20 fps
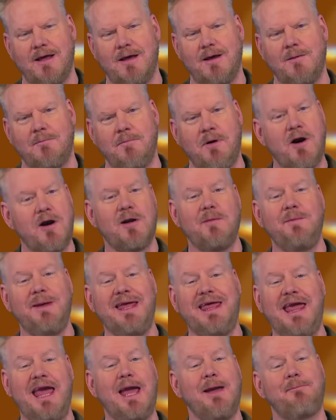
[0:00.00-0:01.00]
Part of me
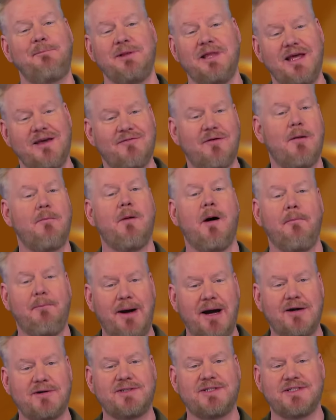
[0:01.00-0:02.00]
can't believe I'm
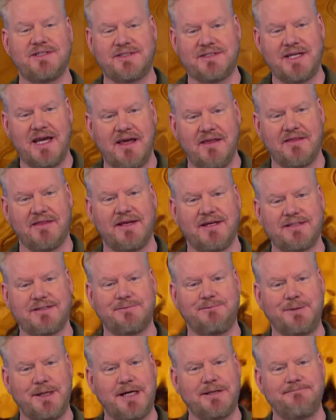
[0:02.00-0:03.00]
about to say this,
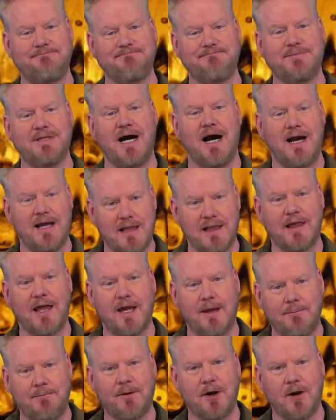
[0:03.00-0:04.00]
but I
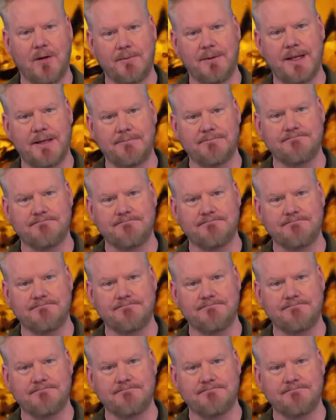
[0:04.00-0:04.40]
like bourbon.